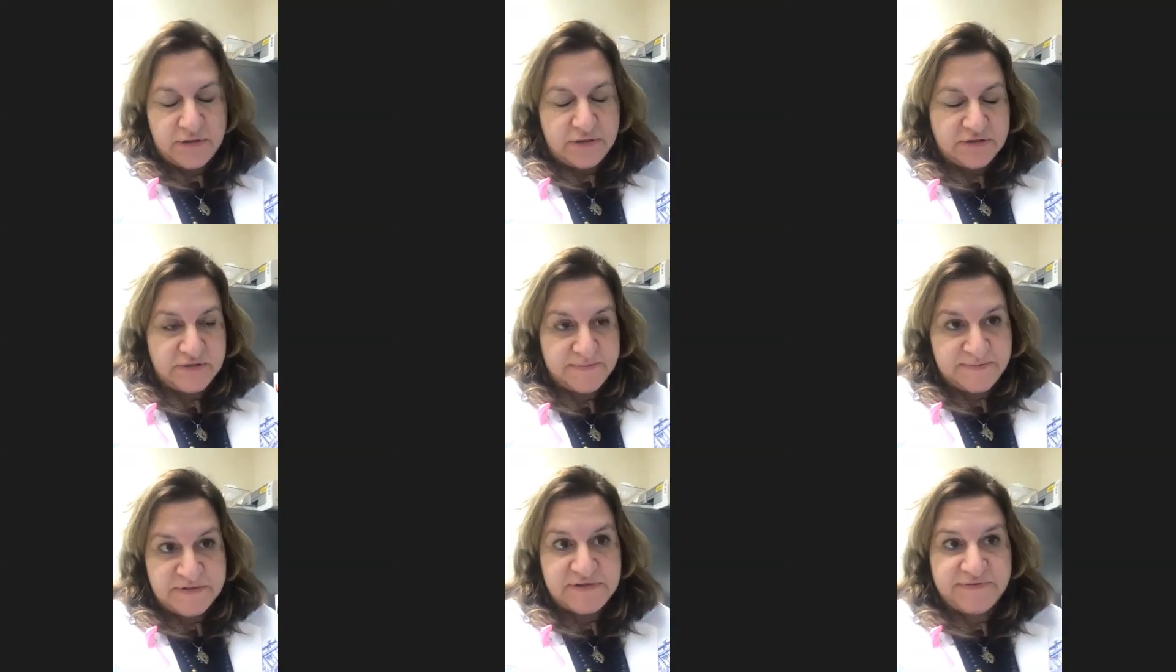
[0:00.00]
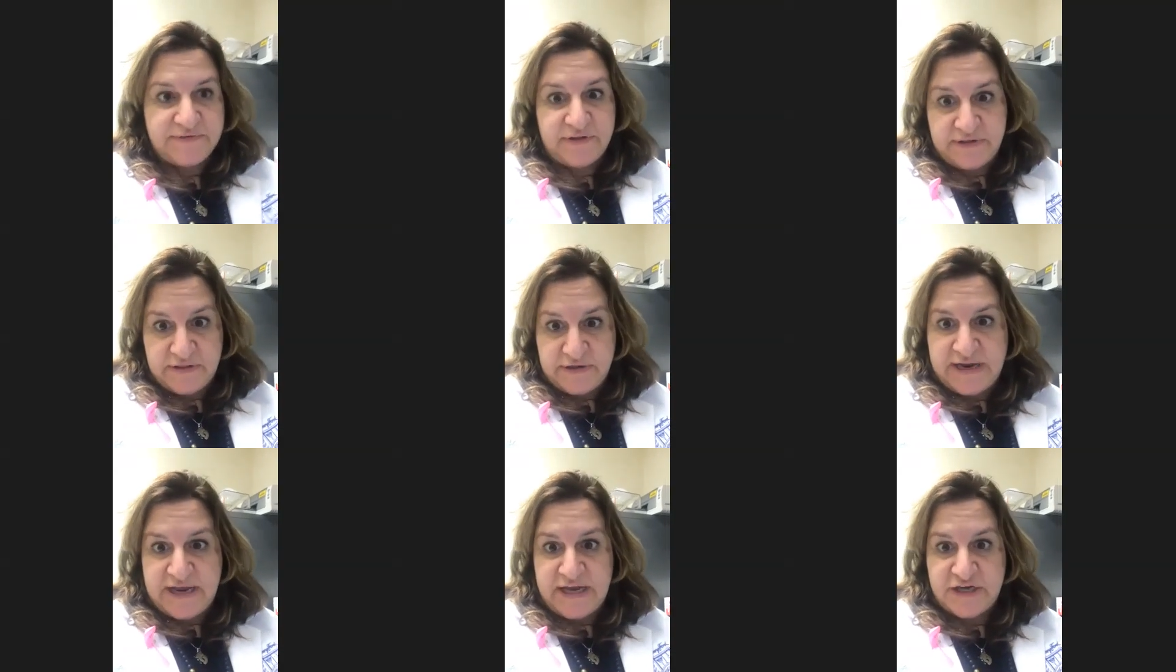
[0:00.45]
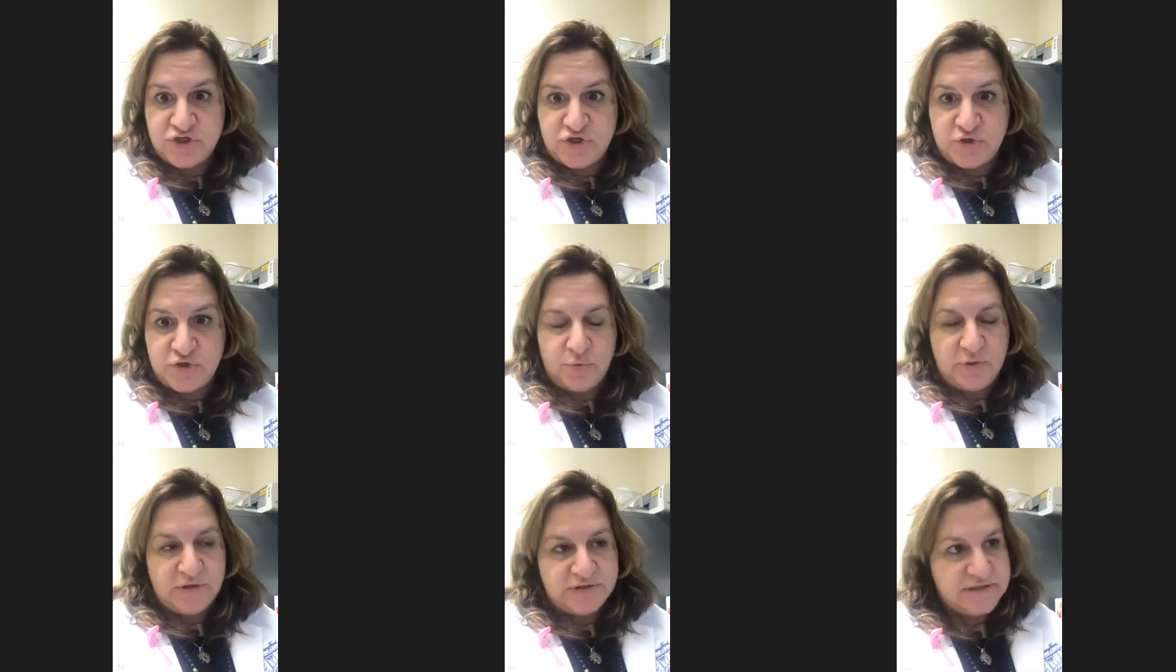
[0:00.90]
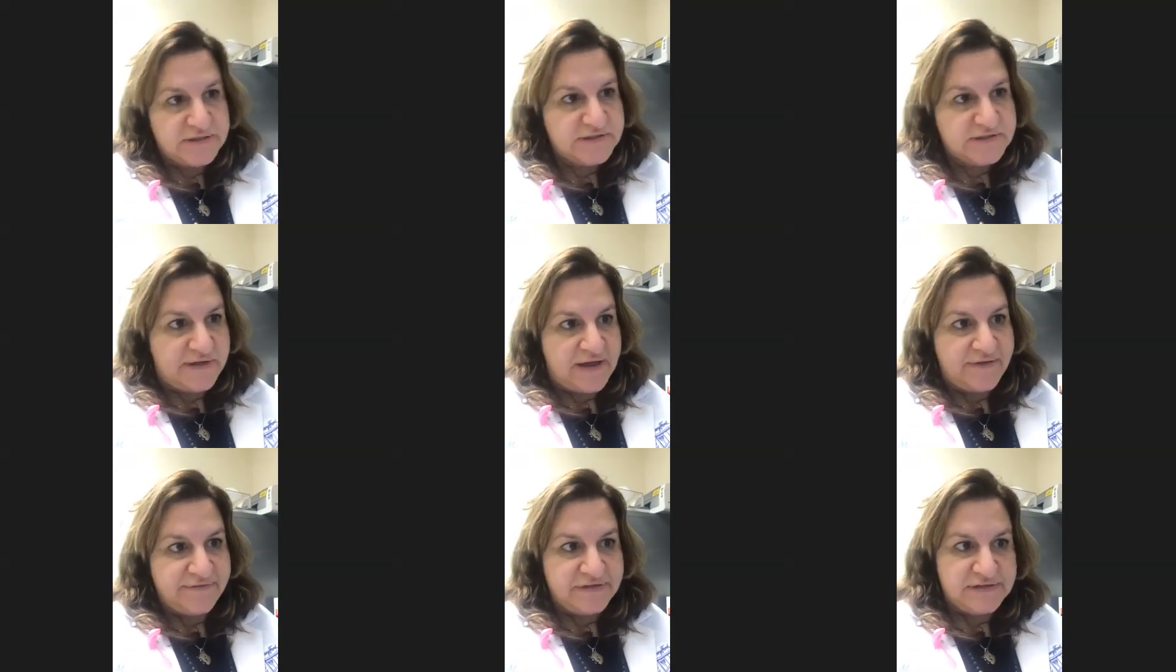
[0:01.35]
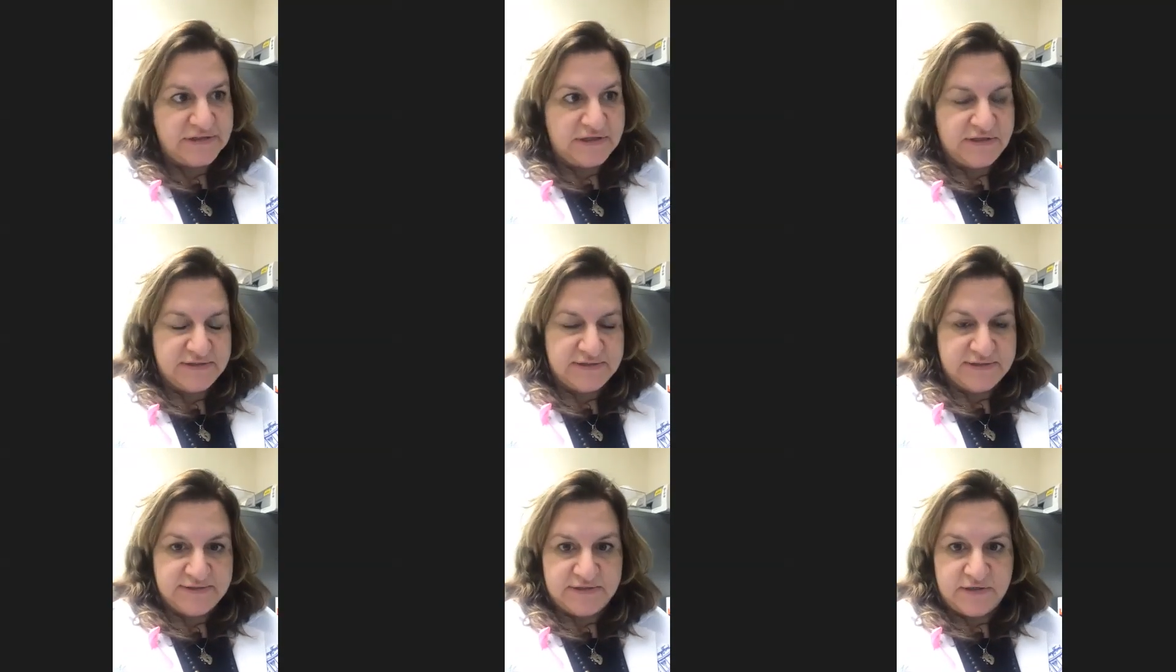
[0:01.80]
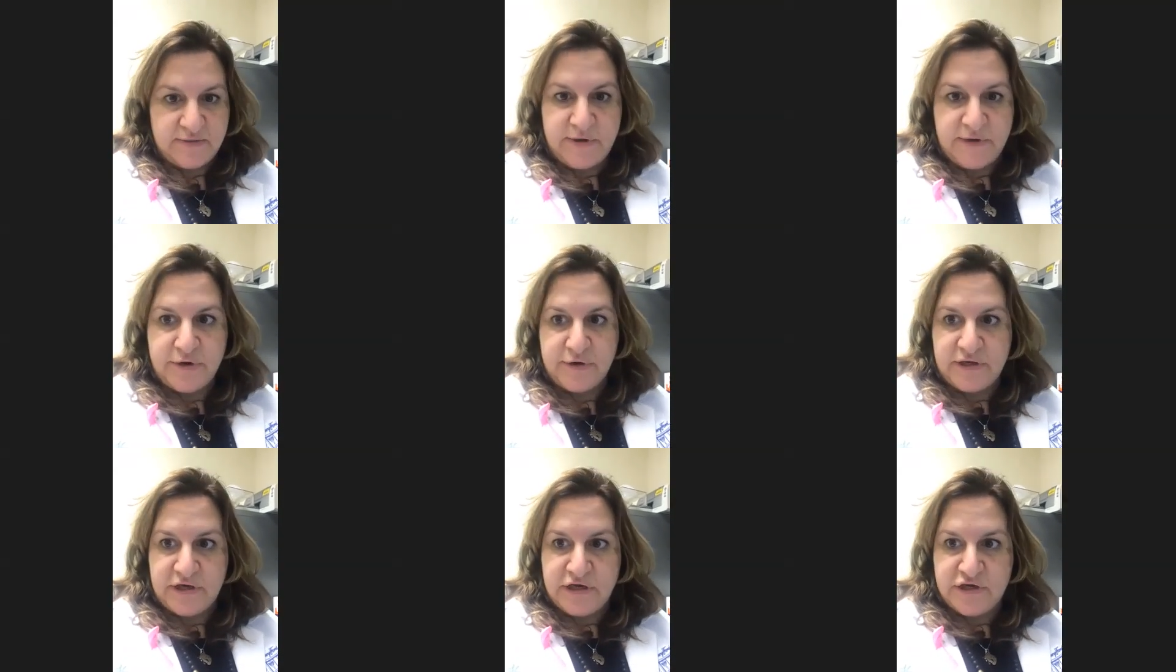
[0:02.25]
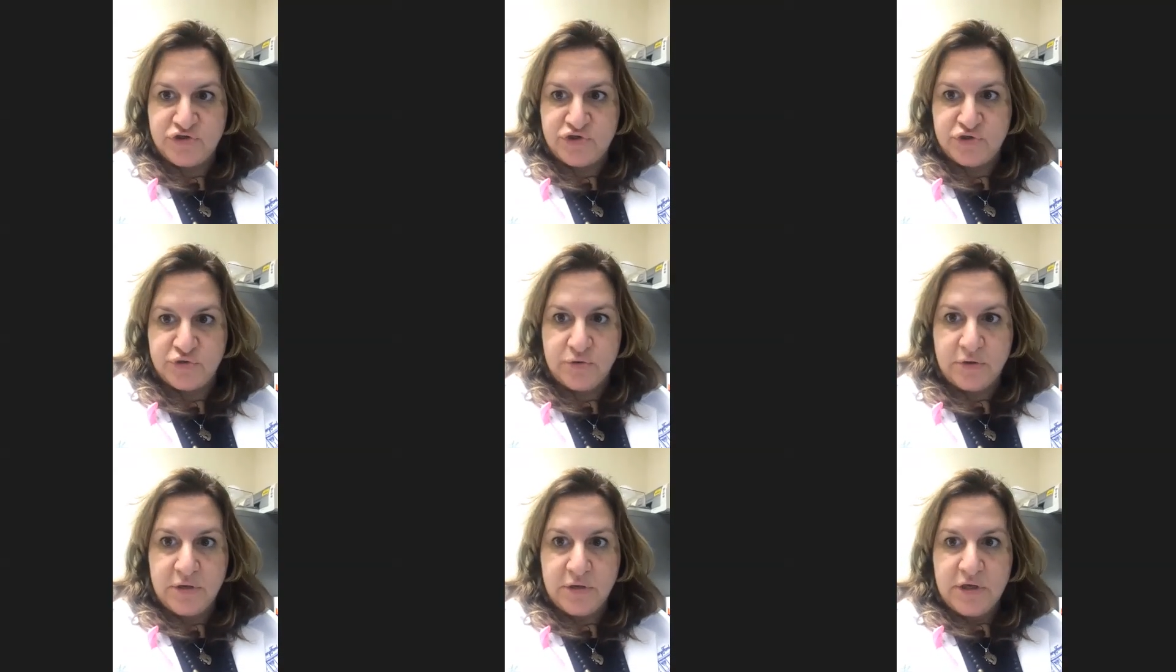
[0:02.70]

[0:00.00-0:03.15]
specifically the national ones, because obviously this is an American issue.